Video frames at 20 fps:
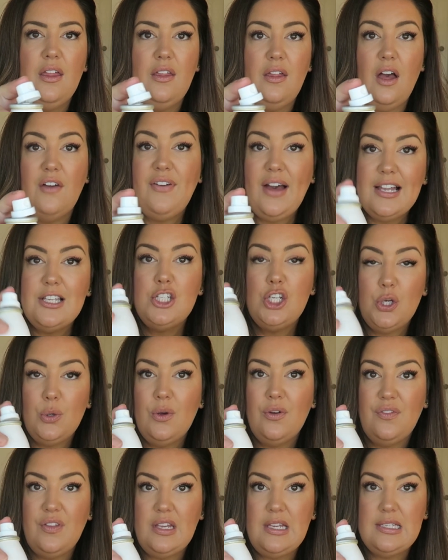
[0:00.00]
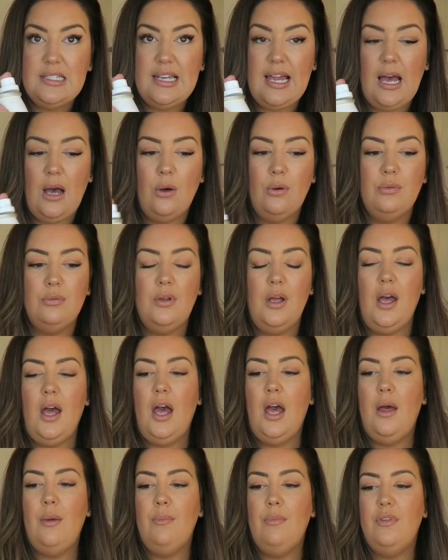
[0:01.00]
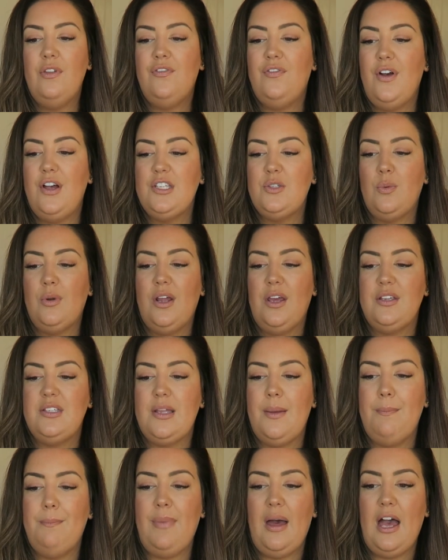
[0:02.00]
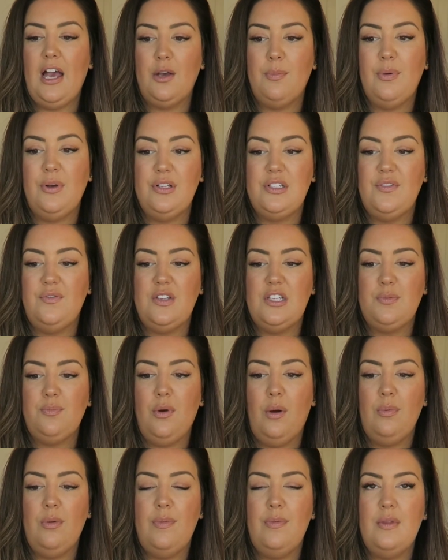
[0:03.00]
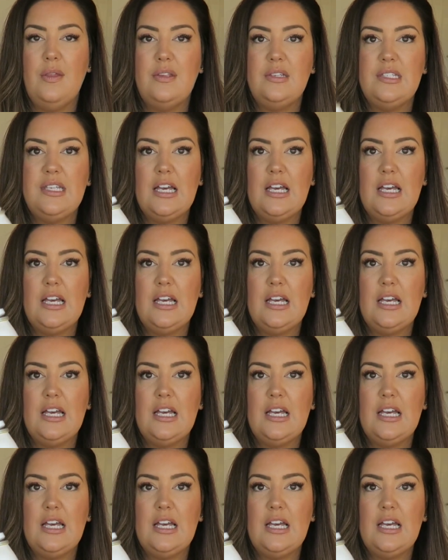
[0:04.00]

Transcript: I've had two of these now. The first one I sent back because of this problem, and then the